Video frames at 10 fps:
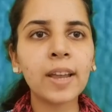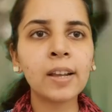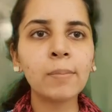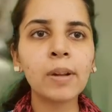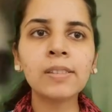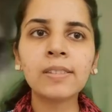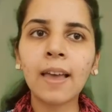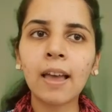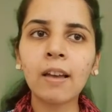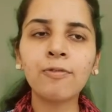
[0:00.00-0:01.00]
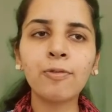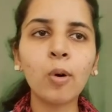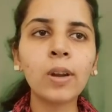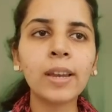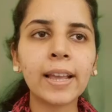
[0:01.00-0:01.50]
animals have
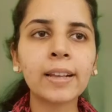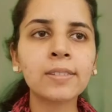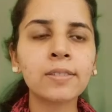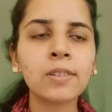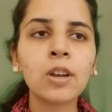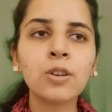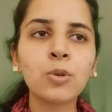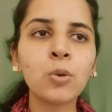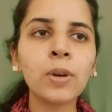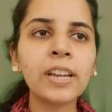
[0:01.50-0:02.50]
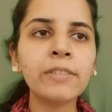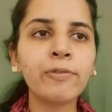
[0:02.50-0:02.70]
4 legs, 2 in